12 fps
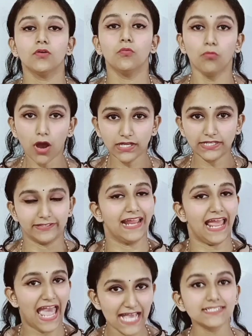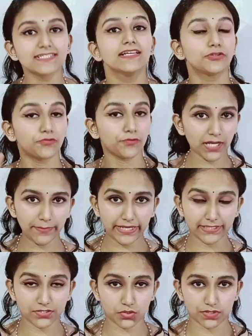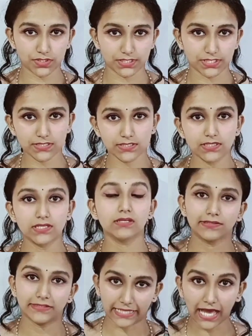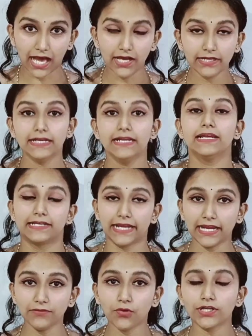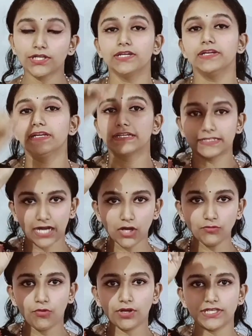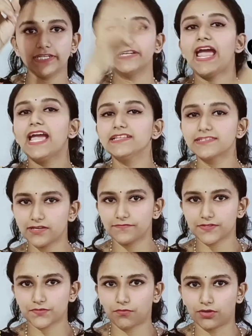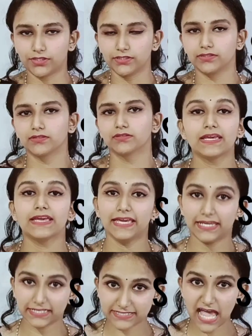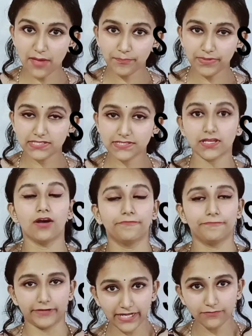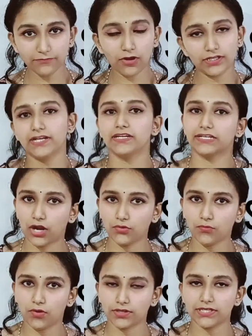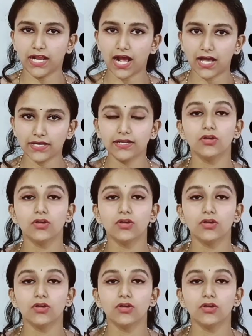Water has three main sources. They are rainwater, groundwater and surface water. Examples of rainwater and groundwater are